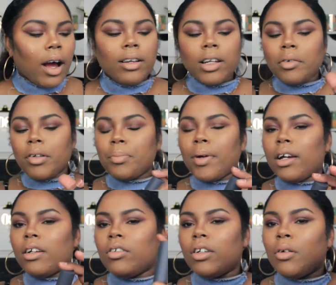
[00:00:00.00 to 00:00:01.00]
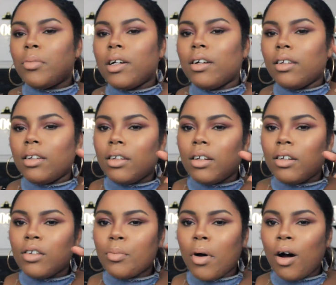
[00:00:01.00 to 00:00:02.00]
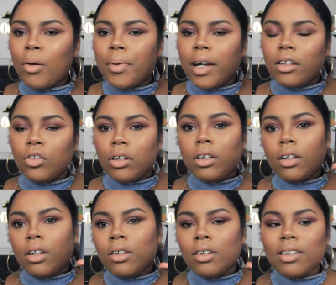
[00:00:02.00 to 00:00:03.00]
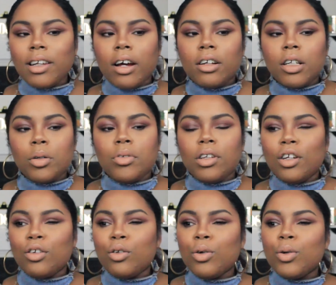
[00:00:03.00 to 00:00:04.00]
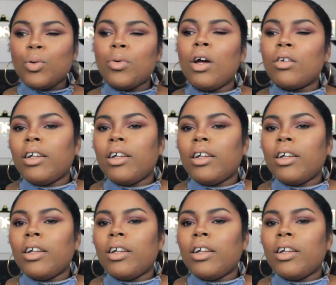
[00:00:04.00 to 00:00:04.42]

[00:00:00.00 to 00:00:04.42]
I love the packaging because it's in the small packaging and it looks like a lipstick tube.